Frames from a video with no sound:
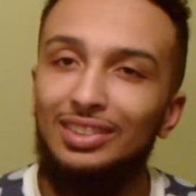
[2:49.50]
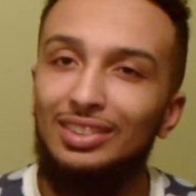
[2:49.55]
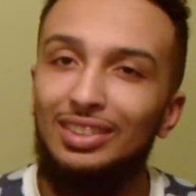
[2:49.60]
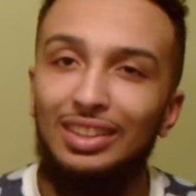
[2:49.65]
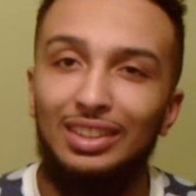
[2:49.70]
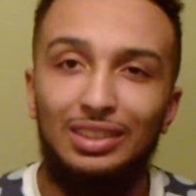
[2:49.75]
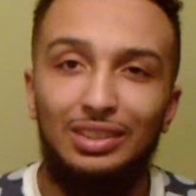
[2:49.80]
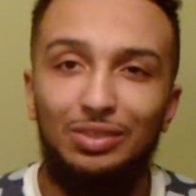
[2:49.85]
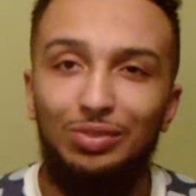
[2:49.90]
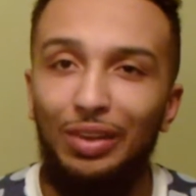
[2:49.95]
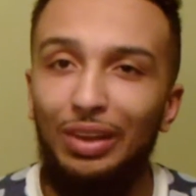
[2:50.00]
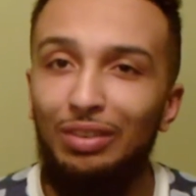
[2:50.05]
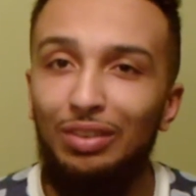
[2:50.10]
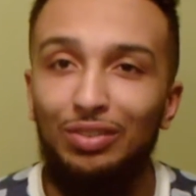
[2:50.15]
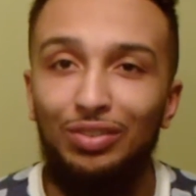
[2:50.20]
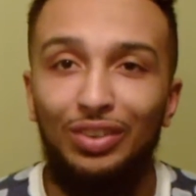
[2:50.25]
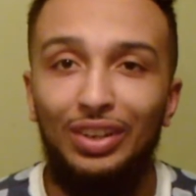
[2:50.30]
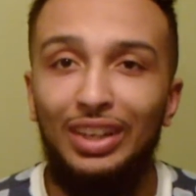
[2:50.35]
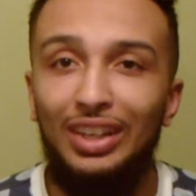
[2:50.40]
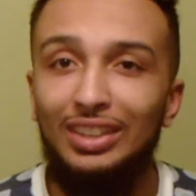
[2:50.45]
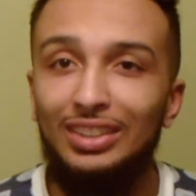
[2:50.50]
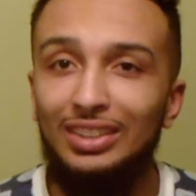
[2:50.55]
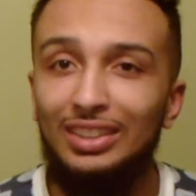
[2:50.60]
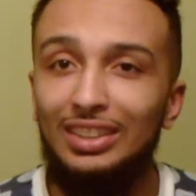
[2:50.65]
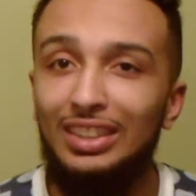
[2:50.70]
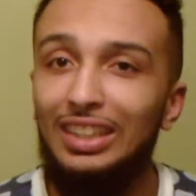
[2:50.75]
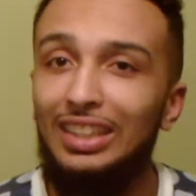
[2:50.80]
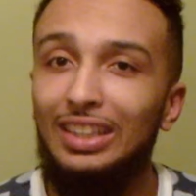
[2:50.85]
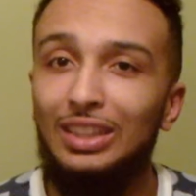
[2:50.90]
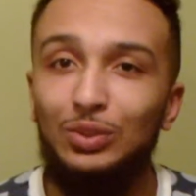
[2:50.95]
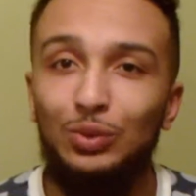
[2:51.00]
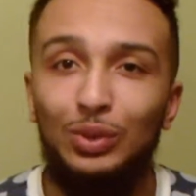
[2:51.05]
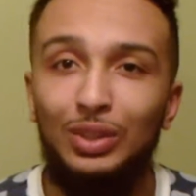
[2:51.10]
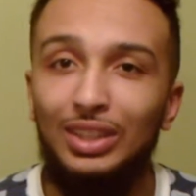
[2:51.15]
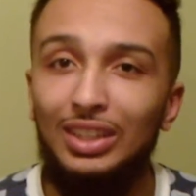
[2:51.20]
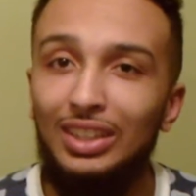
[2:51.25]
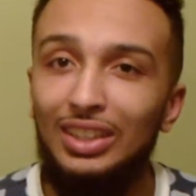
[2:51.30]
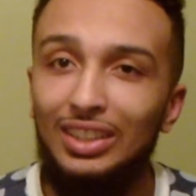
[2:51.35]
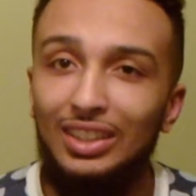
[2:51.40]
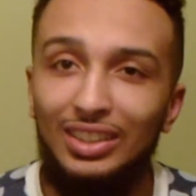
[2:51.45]
His favorite phrase is "it is what
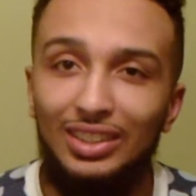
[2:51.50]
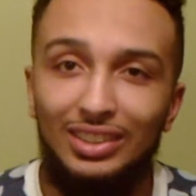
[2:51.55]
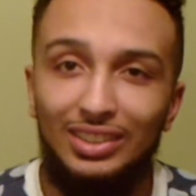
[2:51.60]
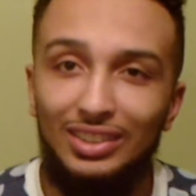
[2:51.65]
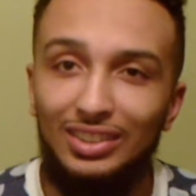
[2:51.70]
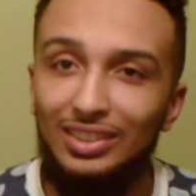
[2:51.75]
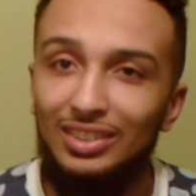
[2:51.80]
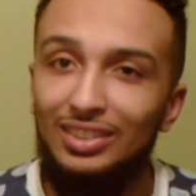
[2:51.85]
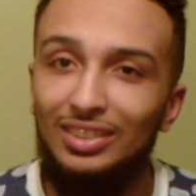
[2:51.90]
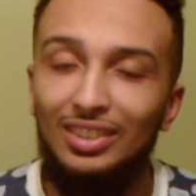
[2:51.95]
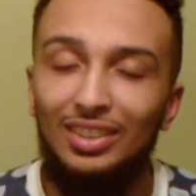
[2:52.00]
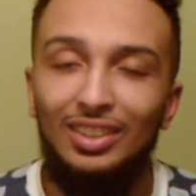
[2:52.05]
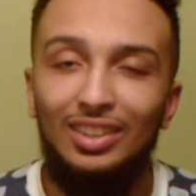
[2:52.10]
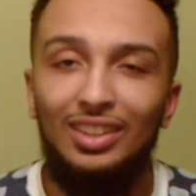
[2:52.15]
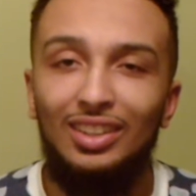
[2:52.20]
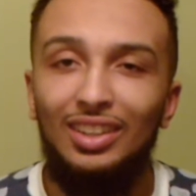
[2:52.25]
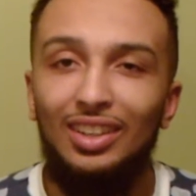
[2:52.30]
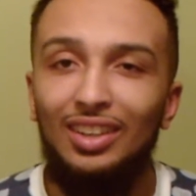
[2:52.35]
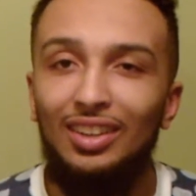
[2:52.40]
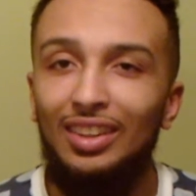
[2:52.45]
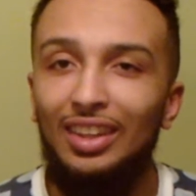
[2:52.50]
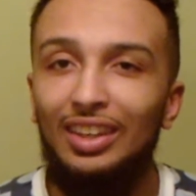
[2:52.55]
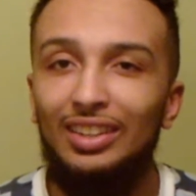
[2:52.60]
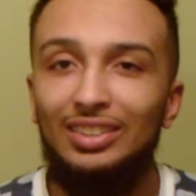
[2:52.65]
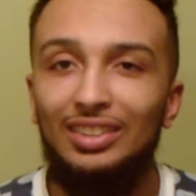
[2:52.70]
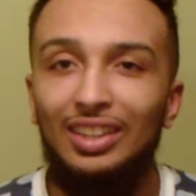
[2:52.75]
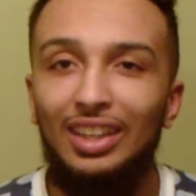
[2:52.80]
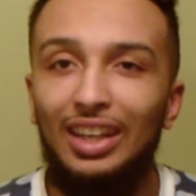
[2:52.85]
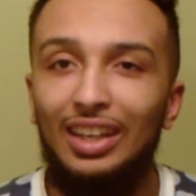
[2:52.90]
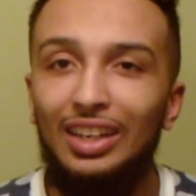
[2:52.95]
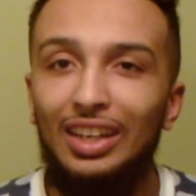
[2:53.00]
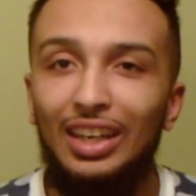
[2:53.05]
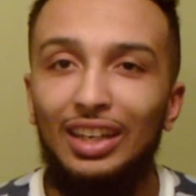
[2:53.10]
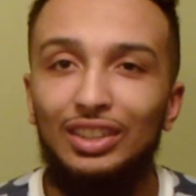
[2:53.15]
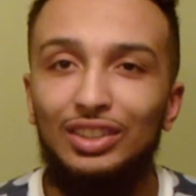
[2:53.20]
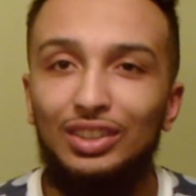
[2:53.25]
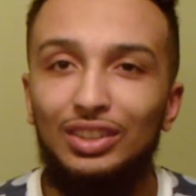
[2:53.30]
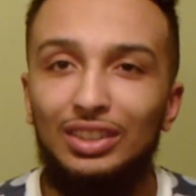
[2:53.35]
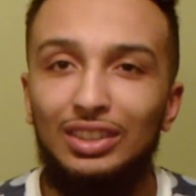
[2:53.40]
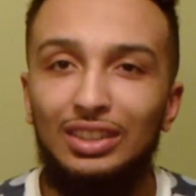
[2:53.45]
it is," and things of that
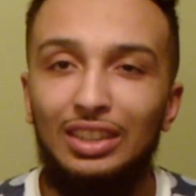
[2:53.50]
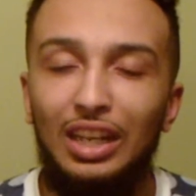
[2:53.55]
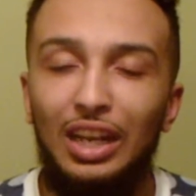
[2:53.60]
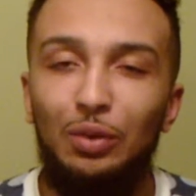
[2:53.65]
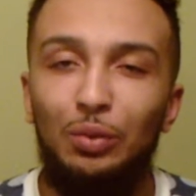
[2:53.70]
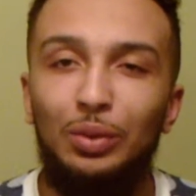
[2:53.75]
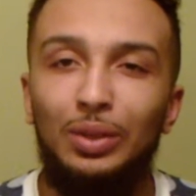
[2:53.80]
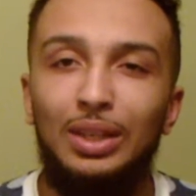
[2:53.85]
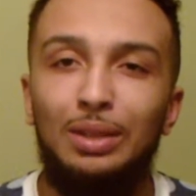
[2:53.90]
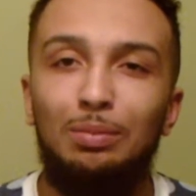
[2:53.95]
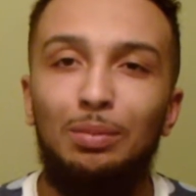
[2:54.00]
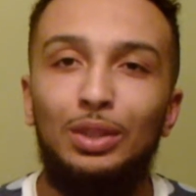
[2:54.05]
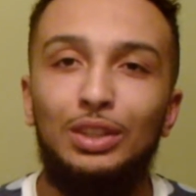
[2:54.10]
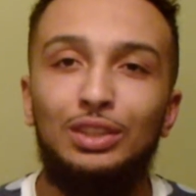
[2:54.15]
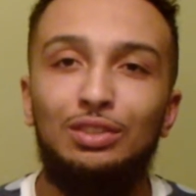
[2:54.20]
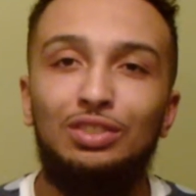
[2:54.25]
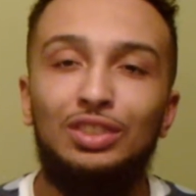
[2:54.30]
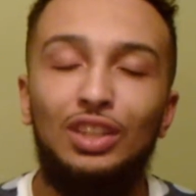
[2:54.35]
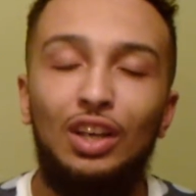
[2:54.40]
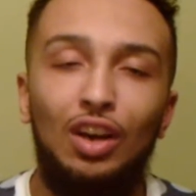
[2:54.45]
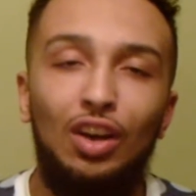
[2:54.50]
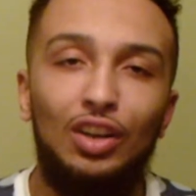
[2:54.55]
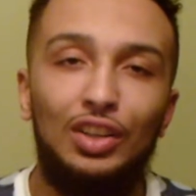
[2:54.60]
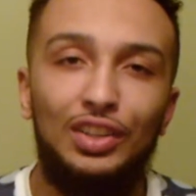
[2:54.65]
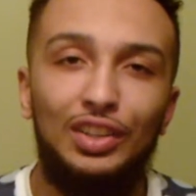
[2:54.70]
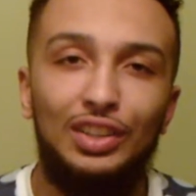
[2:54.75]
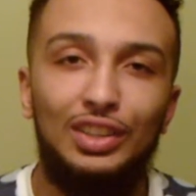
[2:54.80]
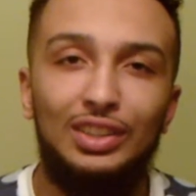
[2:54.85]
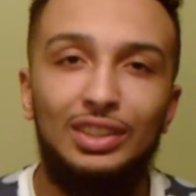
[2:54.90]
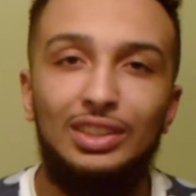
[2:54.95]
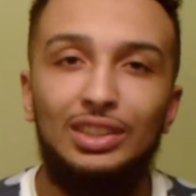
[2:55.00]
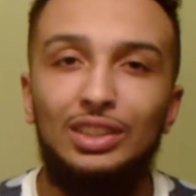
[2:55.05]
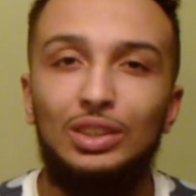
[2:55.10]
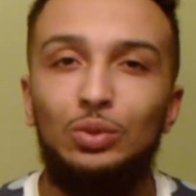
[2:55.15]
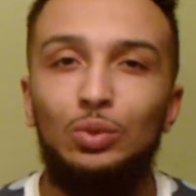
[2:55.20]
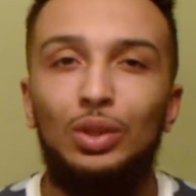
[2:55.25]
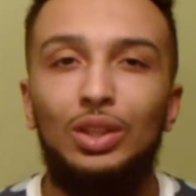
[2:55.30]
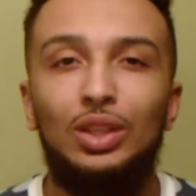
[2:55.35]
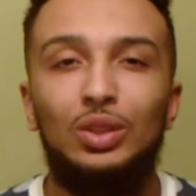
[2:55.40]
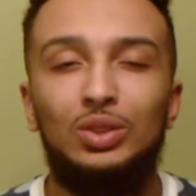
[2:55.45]
nature. He's not really much of a talker. He's
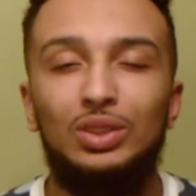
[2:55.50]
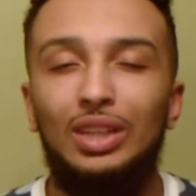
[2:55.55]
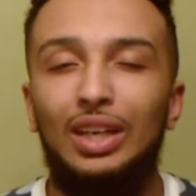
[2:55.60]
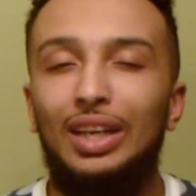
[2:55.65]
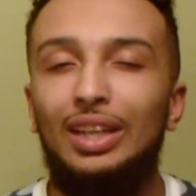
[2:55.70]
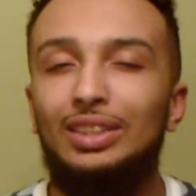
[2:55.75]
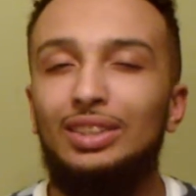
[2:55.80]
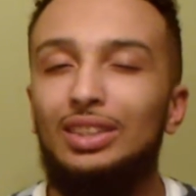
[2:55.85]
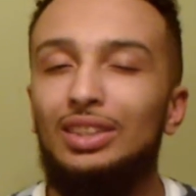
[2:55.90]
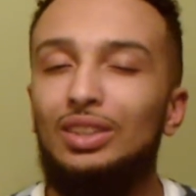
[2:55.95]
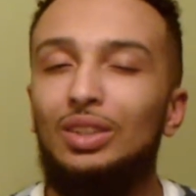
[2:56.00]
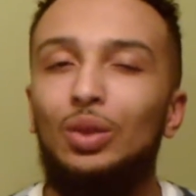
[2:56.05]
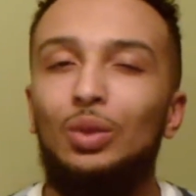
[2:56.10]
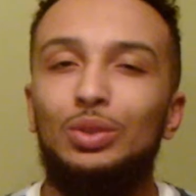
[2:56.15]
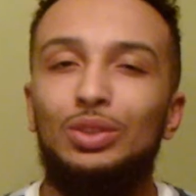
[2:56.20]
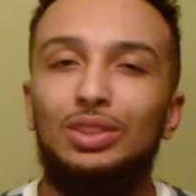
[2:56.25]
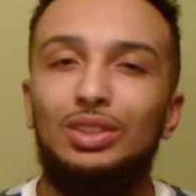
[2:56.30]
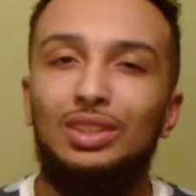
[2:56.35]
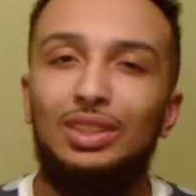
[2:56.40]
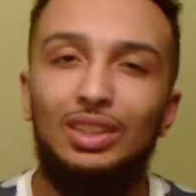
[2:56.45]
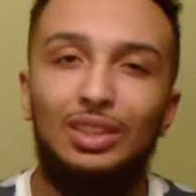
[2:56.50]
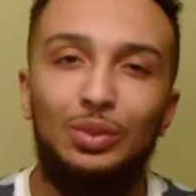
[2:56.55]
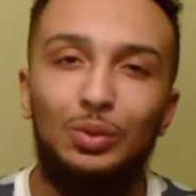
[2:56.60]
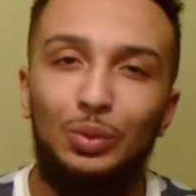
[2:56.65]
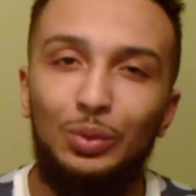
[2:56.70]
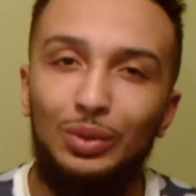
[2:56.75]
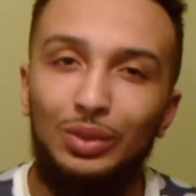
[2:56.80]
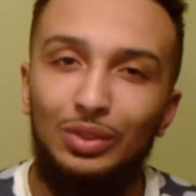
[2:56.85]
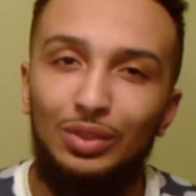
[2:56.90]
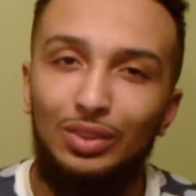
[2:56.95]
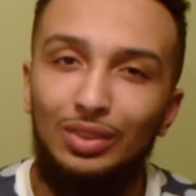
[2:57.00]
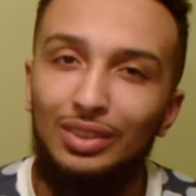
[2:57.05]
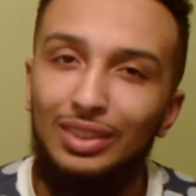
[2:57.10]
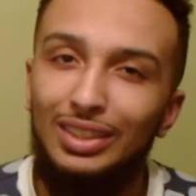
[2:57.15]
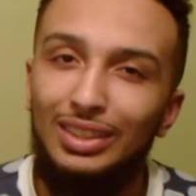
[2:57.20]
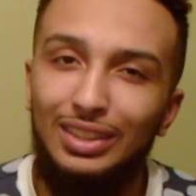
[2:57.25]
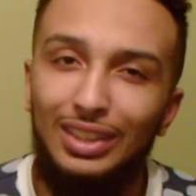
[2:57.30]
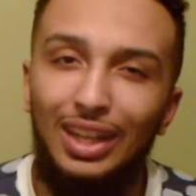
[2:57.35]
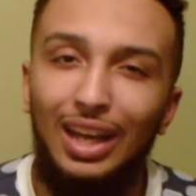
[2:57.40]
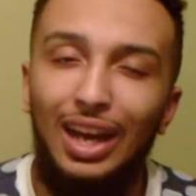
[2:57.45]
just one of those guys that goes into
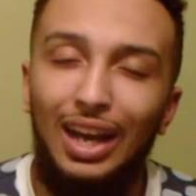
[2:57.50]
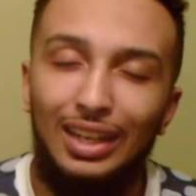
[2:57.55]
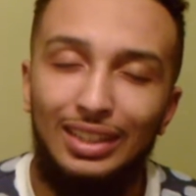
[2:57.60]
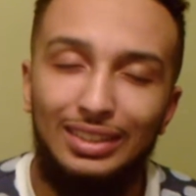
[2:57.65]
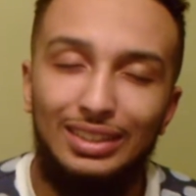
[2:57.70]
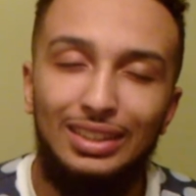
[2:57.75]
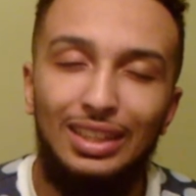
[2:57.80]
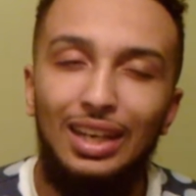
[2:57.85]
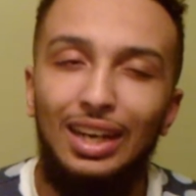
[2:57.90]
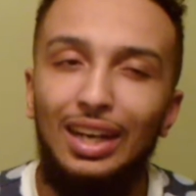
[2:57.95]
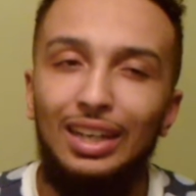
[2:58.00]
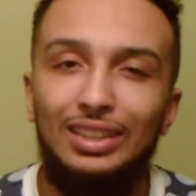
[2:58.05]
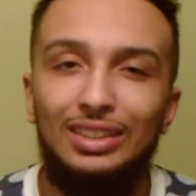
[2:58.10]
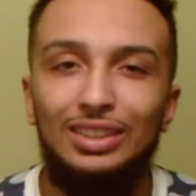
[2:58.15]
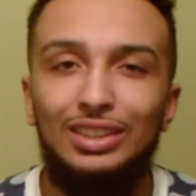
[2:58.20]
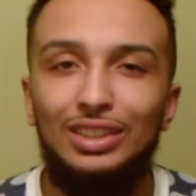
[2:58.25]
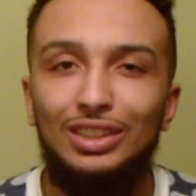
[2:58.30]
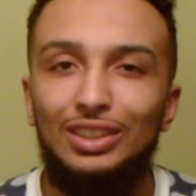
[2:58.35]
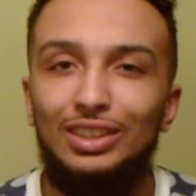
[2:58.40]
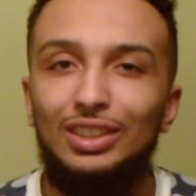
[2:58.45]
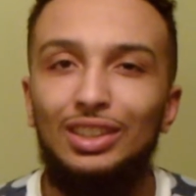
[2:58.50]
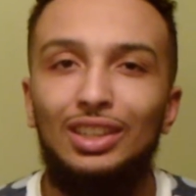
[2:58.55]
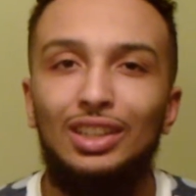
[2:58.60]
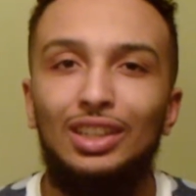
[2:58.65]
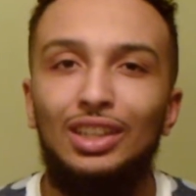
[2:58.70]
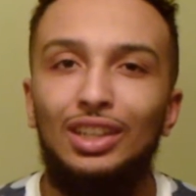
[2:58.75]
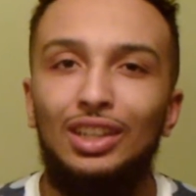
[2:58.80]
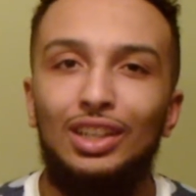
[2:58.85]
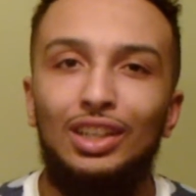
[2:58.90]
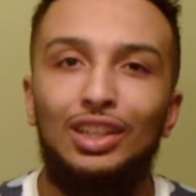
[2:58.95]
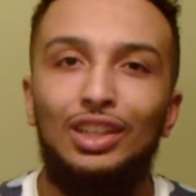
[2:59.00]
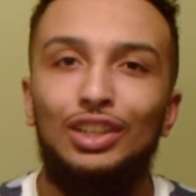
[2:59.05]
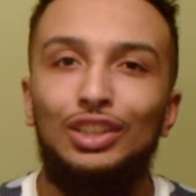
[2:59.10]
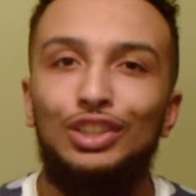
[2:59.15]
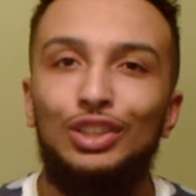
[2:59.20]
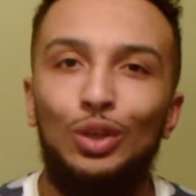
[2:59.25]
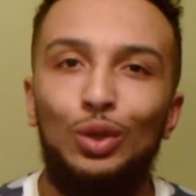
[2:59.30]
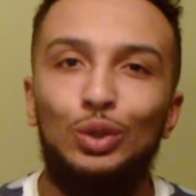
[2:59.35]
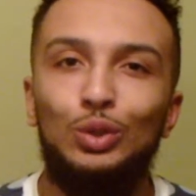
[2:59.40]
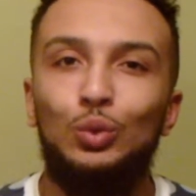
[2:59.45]
the octagon and just
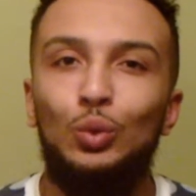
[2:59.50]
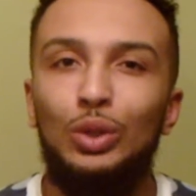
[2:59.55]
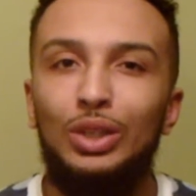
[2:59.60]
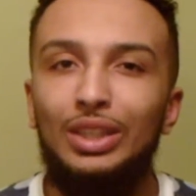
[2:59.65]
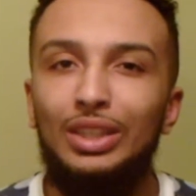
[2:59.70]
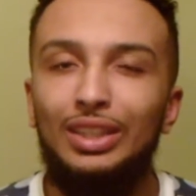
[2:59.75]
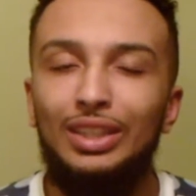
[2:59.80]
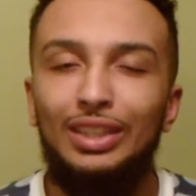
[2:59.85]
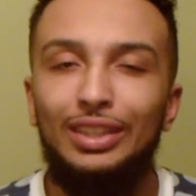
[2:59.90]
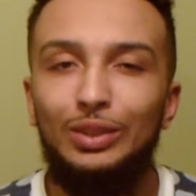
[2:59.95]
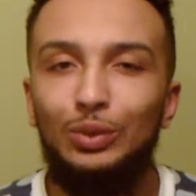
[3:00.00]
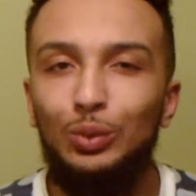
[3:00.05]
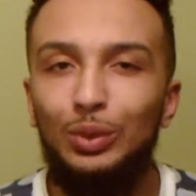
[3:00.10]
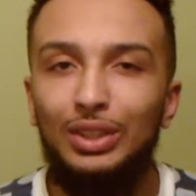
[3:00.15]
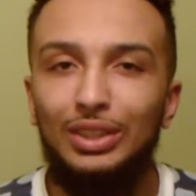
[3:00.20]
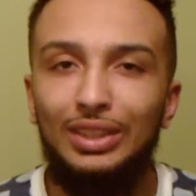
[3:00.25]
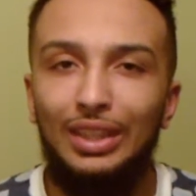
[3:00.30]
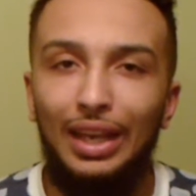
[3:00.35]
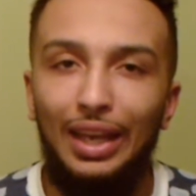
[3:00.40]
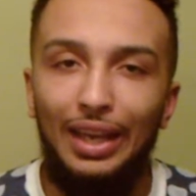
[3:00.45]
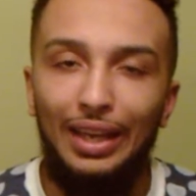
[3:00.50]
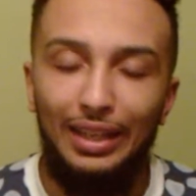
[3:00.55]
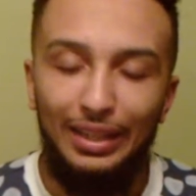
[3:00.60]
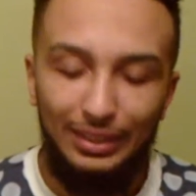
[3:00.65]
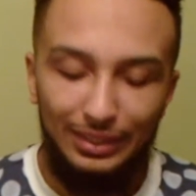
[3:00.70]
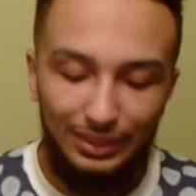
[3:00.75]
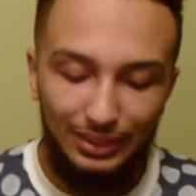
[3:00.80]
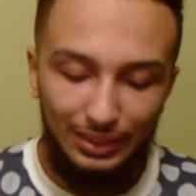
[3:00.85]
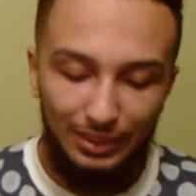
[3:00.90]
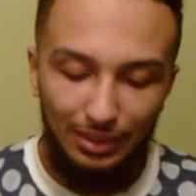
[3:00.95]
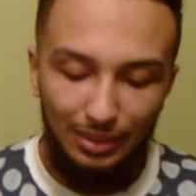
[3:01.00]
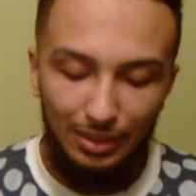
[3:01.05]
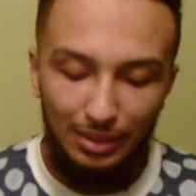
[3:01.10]
shows what it is with his hands.